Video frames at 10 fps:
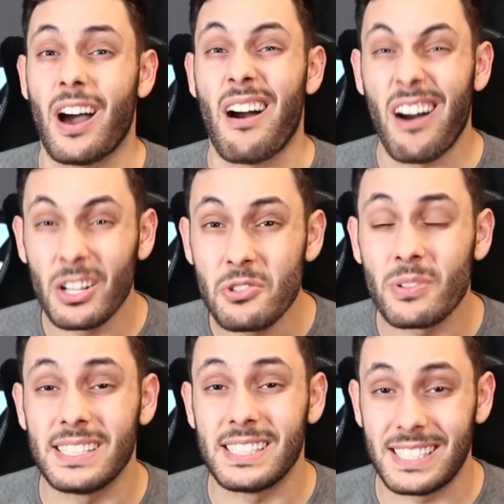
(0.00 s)

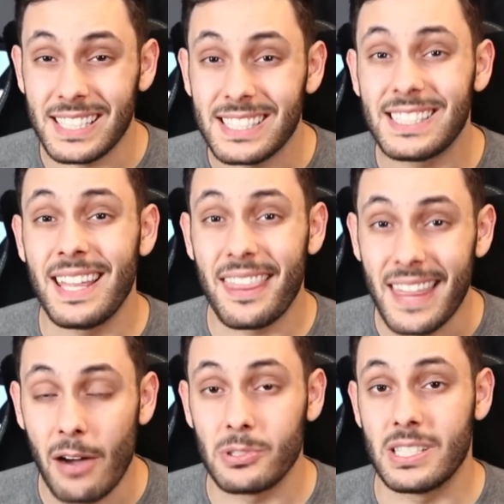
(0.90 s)

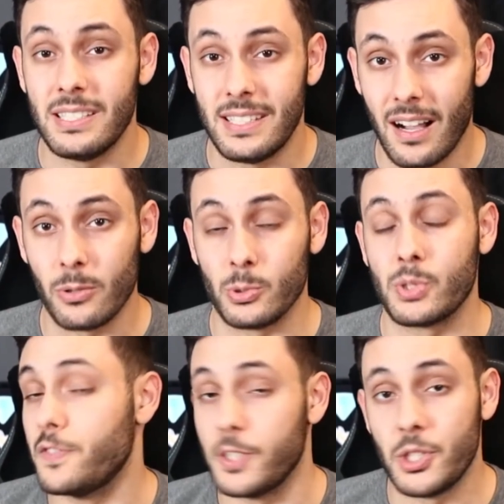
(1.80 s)
$160,000 for
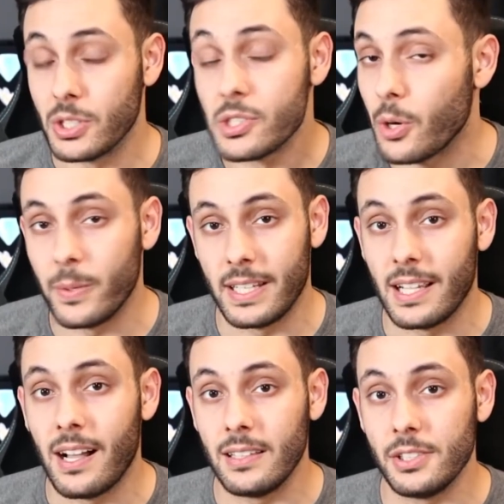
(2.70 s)
just going to
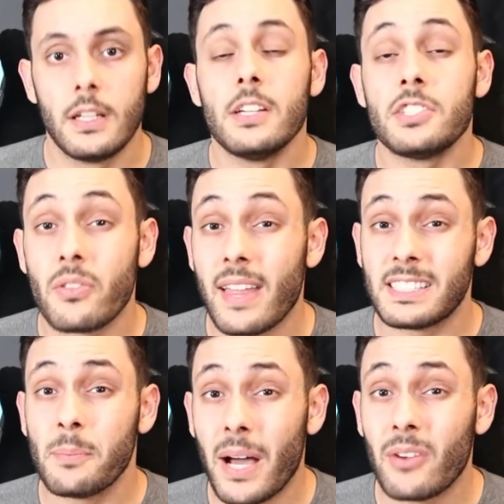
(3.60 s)
college. So that's
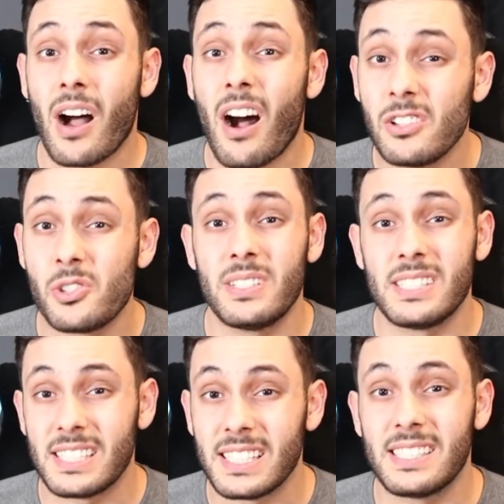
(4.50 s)
about
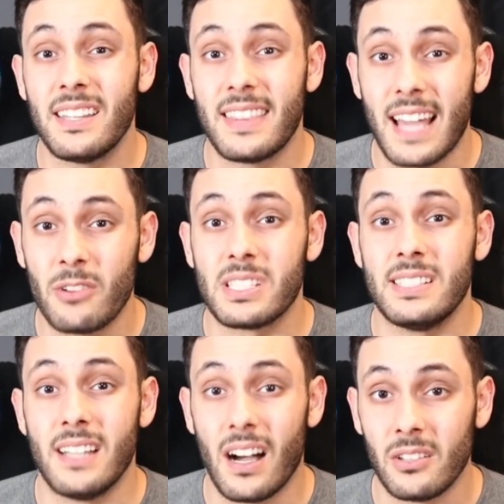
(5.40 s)

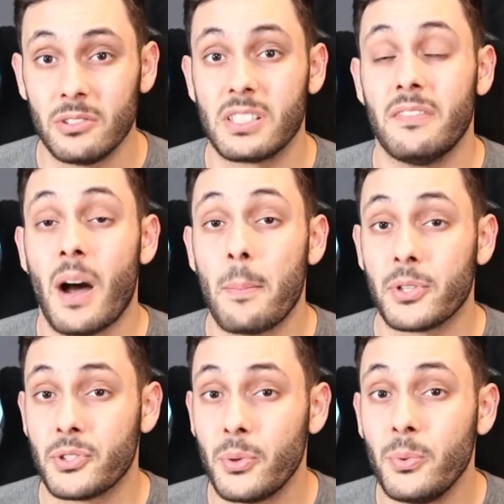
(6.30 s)
$160,000 of
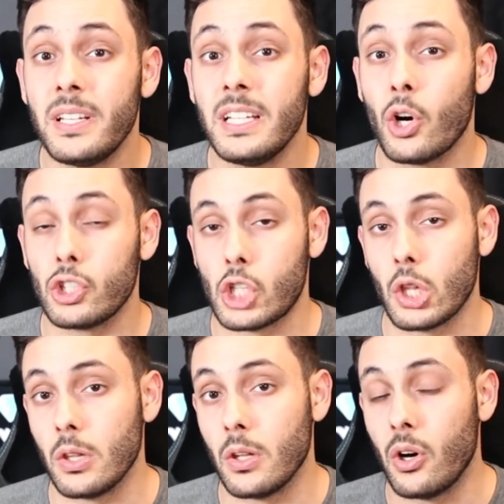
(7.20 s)
opportunity cost
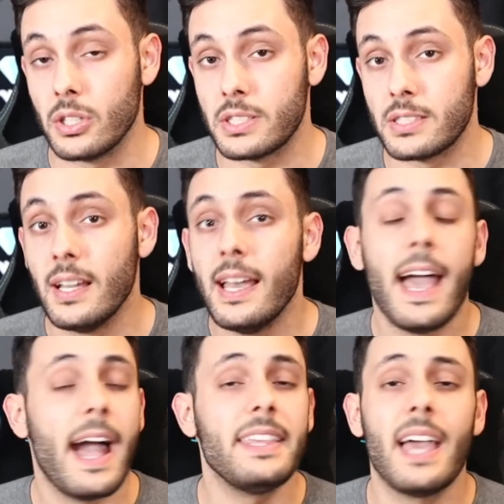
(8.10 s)
lost.
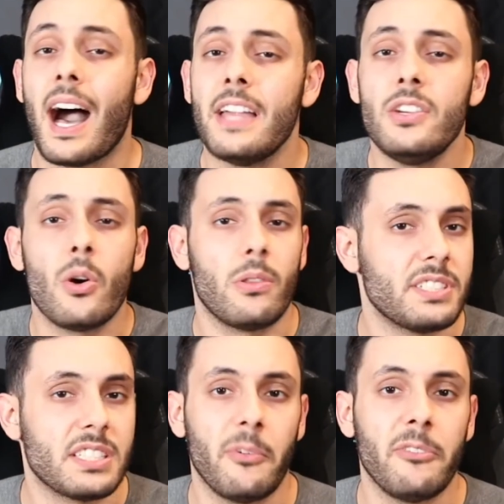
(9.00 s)
And yeah, I know there's some
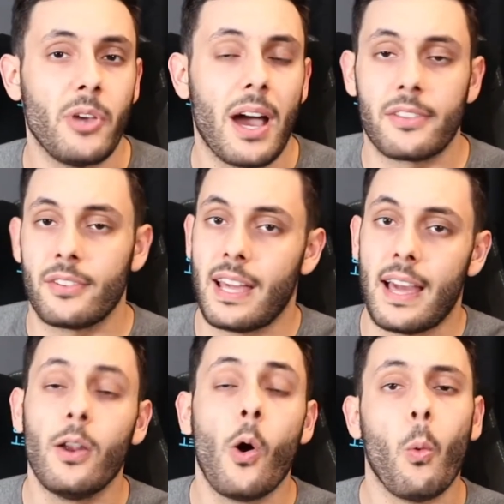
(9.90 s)
of you out there that
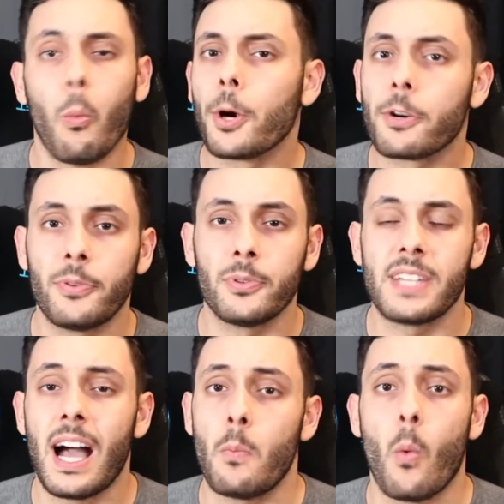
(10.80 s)
work full
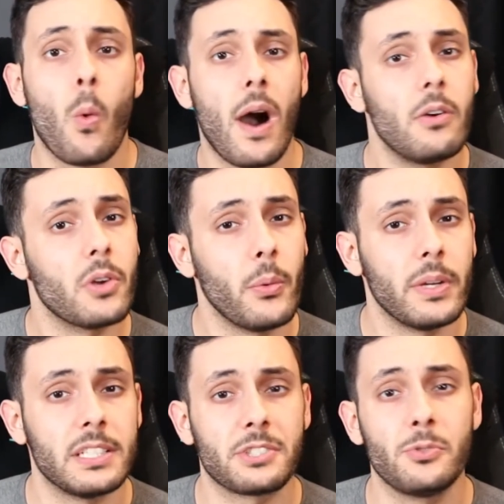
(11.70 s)
time while going to
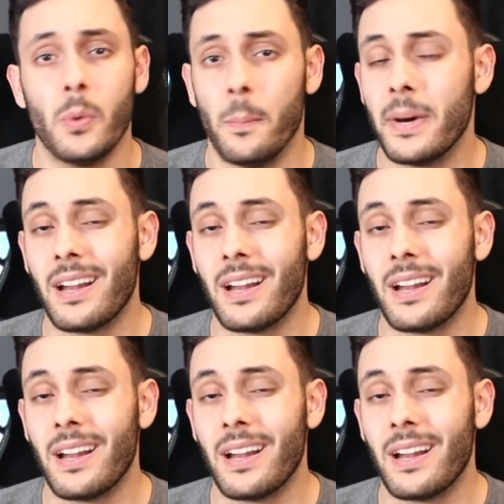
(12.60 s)
school, but a